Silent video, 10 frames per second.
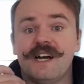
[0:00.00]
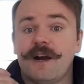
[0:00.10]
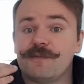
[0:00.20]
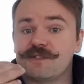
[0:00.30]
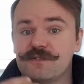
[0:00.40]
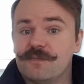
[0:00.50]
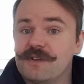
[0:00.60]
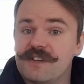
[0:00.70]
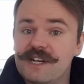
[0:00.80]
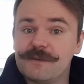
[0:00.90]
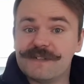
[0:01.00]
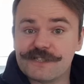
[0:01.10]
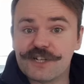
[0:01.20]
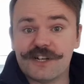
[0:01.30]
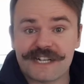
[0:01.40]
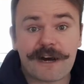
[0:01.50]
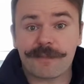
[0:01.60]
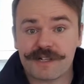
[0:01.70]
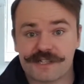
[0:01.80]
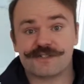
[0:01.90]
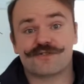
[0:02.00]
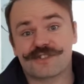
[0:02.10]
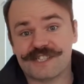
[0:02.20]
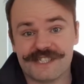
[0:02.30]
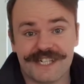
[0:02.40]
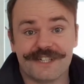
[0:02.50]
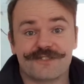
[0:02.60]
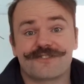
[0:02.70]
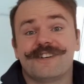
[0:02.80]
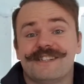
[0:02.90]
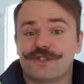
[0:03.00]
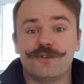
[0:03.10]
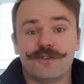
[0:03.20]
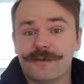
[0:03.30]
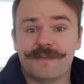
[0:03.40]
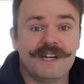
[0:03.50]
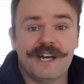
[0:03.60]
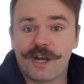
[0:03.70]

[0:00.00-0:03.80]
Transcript: I was someone that had been turned out by the construction industry, chewed up,